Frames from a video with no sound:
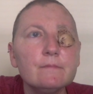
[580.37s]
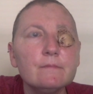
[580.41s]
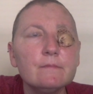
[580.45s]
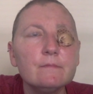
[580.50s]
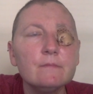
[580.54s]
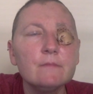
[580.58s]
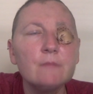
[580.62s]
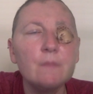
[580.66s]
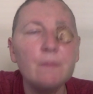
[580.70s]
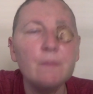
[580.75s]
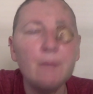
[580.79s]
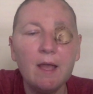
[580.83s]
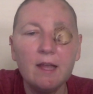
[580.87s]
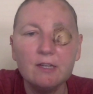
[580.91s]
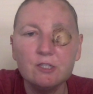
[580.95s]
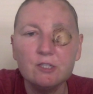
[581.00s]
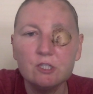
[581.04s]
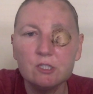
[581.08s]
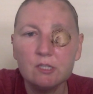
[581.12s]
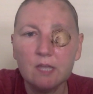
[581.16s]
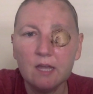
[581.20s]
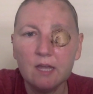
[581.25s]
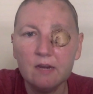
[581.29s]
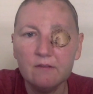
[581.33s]
the patch
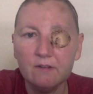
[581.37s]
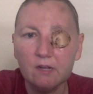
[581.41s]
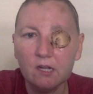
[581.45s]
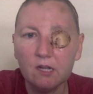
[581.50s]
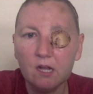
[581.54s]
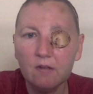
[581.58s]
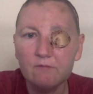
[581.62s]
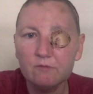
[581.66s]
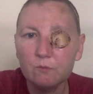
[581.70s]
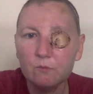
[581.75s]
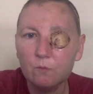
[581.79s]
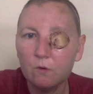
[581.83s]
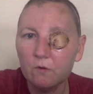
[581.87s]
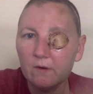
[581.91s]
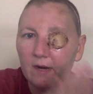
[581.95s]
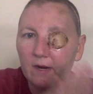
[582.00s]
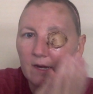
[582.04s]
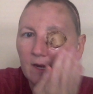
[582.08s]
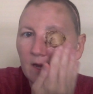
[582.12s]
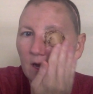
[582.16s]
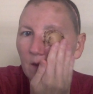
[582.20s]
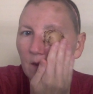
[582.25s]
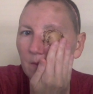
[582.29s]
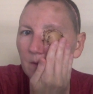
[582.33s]
is kind of uncomfortable right
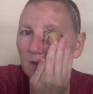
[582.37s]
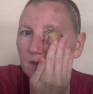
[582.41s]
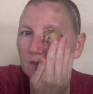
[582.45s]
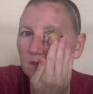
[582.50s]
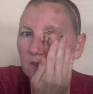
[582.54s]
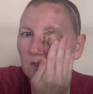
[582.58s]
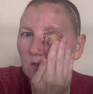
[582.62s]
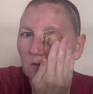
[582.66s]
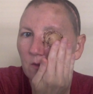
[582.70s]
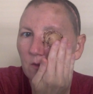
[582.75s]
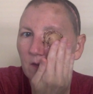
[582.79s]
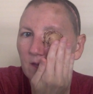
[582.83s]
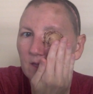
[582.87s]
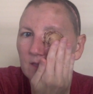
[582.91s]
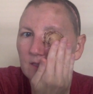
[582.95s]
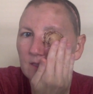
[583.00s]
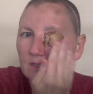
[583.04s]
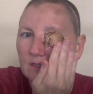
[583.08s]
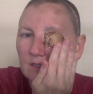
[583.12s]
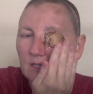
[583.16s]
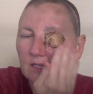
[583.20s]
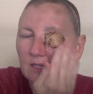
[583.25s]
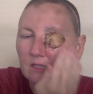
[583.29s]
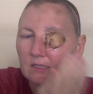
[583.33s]
now because of the way it
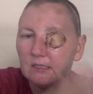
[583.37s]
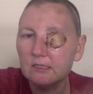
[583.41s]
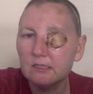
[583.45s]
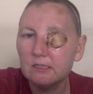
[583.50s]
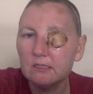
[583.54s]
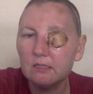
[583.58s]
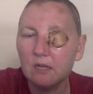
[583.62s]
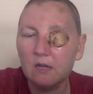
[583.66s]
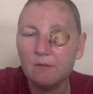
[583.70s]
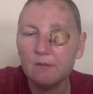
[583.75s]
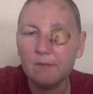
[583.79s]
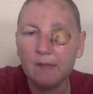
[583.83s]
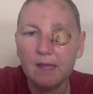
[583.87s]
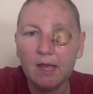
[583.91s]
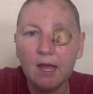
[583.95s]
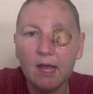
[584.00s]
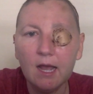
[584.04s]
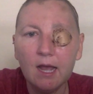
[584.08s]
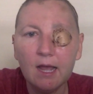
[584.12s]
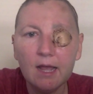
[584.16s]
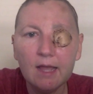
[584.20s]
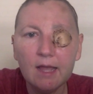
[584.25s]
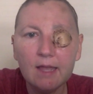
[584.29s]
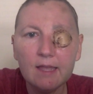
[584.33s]
sits on my
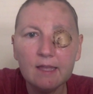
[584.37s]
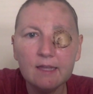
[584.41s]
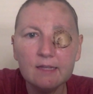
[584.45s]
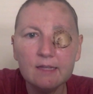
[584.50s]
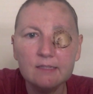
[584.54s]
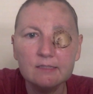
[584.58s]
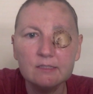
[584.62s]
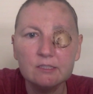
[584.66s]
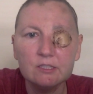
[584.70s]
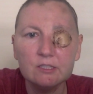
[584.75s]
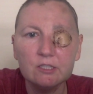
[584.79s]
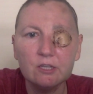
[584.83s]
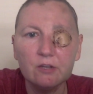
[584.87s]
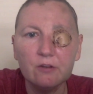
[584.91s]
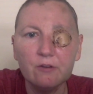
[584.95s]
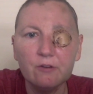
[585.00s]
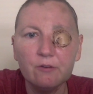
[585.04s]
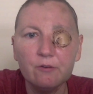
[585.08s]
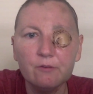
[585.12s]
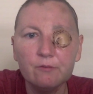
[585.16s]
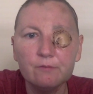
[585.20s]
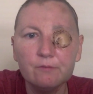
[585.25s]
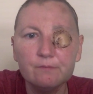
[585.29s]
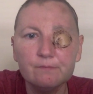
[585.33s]
eye, and
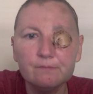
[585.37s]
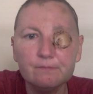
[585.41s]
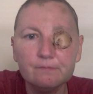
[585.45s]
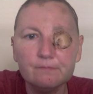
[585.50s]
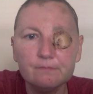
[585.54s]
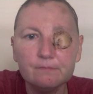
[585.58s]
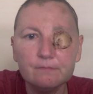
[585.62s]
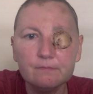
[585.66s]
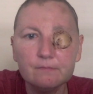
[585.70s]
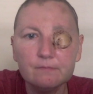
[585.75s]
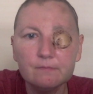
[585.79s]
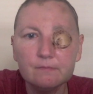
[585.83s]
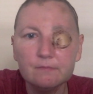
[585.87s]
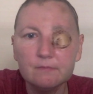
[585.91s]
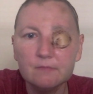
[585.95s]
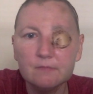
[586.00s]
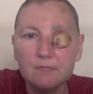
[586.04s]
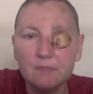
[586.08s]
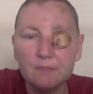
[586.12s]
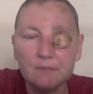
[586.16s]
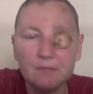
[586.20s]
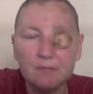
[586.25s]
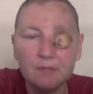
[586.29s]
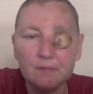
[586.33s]
so
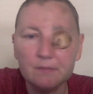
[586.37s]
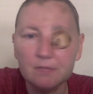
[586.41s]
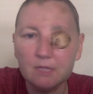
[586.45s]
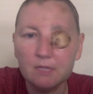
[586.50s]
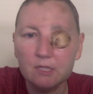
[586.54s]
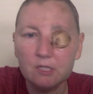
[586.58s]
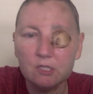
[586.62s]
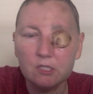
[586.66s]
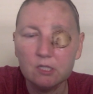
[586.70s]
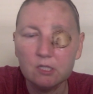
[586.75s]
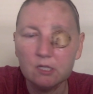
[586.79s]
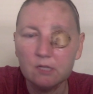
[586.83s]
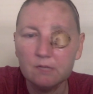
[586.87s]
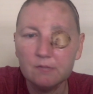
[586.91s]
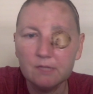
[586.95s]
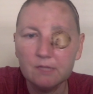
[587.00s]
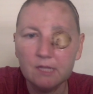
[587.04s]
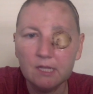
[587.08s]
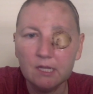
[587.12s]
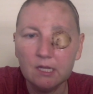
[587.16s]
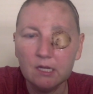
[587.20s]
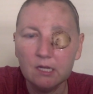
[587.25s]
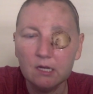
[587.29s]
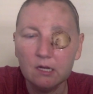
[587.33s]
sometimes I just end up
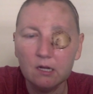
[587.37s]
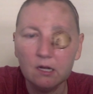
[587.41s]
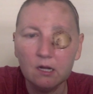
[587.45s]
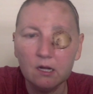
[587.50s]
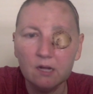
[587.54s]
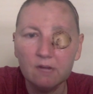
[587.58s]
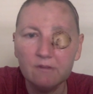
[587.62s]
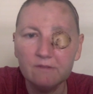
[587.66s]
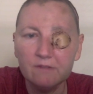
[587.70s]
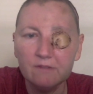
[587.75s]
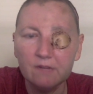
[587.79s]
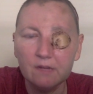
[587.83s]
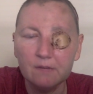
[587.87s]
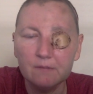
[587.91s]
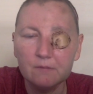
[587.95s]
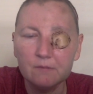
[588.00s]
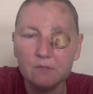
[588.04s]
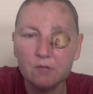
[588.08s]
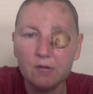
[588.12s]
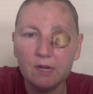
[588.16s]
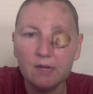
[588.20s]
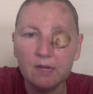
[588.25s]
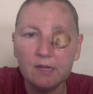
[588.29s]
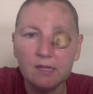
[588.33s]
taking it off, and I'm
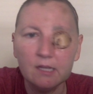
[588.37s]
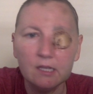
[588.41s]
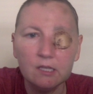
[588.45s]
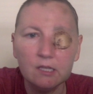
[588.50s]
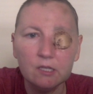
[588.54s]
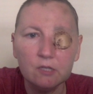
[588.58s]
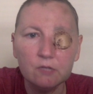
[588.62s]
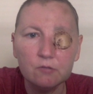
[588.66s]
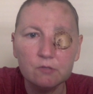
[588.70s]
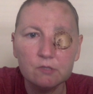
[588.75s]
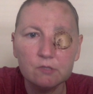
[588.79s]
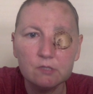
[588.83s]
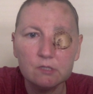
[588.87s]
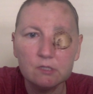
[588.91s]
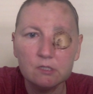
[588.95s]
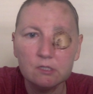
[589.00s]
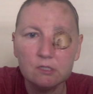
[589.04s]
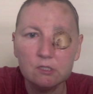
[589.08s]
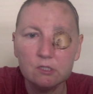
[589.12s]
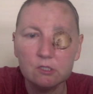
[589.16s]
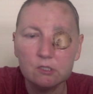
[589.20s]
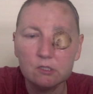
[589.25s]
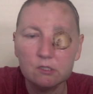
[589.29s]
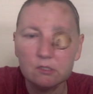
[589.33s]
trying to get used to
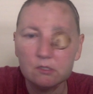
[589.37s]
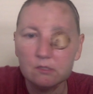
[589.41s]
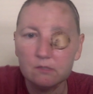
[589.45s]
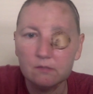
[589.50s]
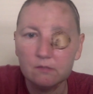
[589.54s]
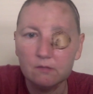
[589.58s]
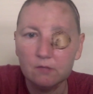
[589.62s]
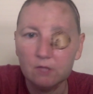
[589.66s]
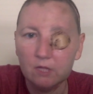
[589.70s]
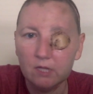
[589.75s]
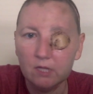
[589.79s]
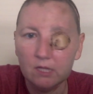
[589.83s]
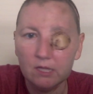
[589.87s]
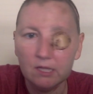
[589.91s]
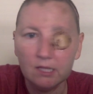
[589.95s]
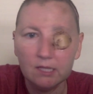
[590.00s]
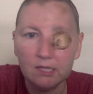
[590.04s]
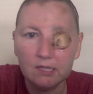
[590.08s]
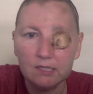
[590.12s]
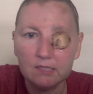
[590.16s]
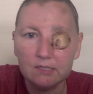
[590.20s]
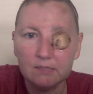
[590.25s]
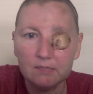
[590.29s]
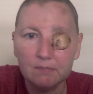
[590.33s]
just looking like
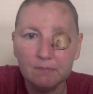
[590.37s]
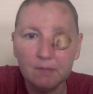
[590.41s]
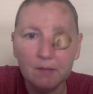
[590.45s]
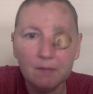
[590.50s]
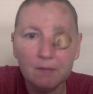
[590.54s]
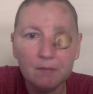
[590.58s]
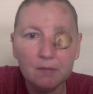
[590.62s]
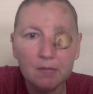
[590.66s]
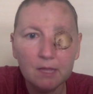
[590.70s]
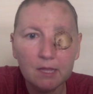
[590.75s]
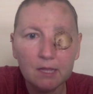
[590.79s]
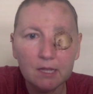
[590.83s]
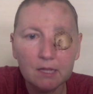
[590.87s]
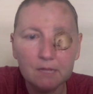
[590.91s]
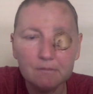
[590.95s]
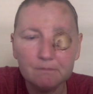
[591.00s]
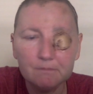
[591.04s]
this in public.